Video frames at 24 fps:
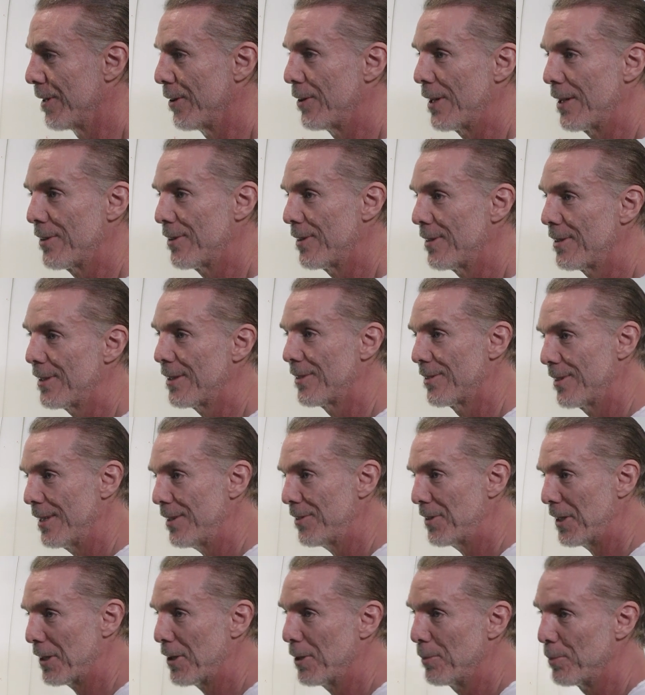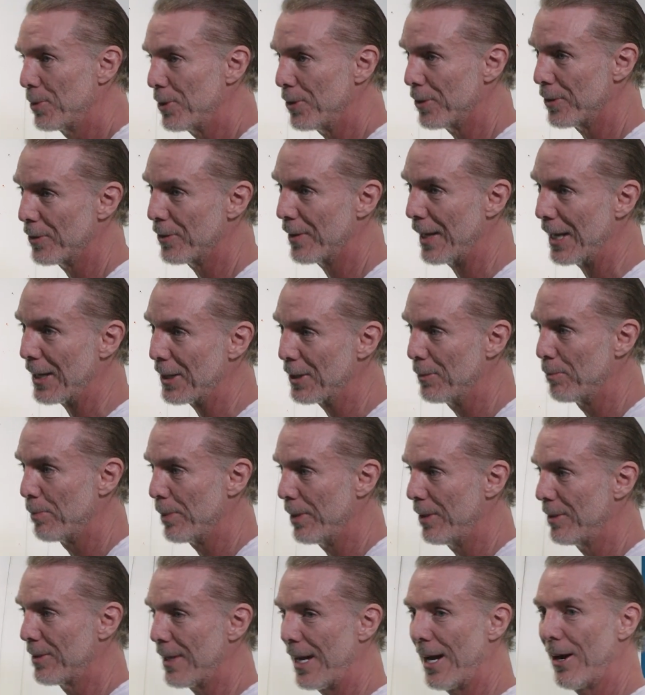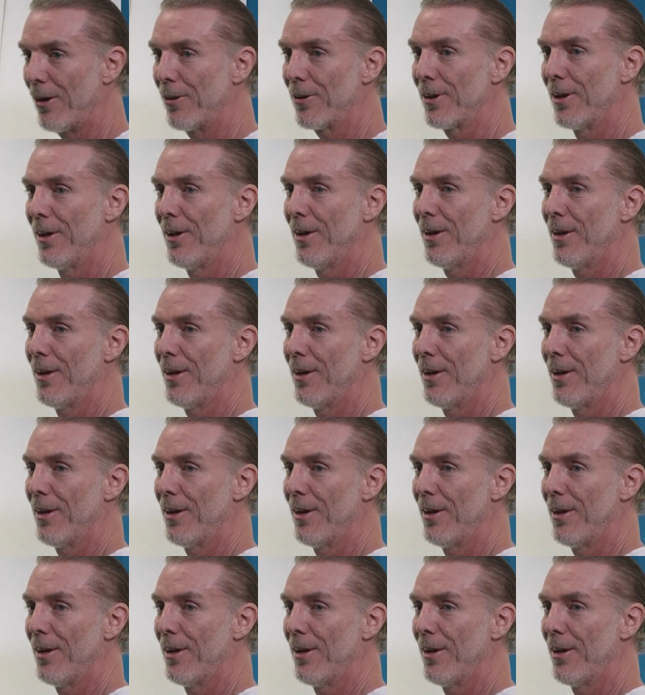There doesn't exist a computer that could build out